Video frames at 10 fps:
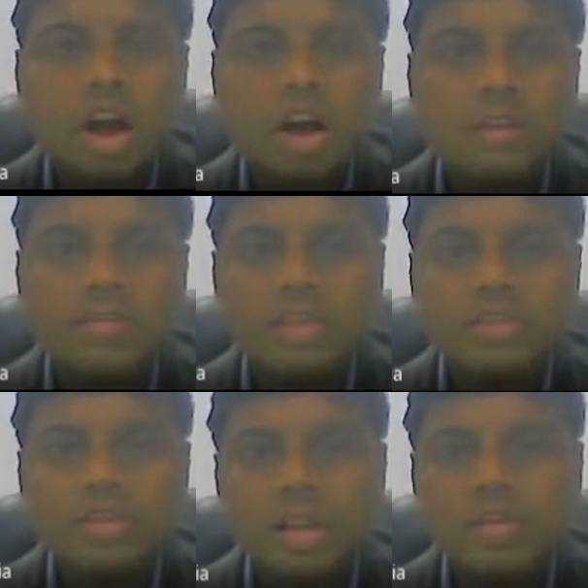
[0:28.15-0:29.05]
on
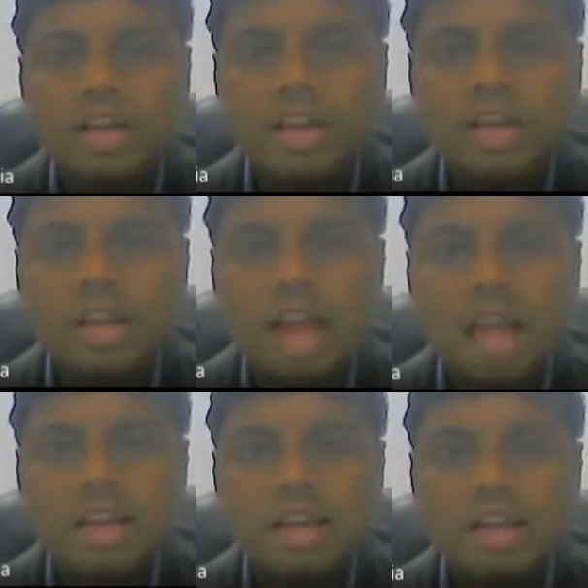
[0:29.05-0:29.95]
physicochemical and ionic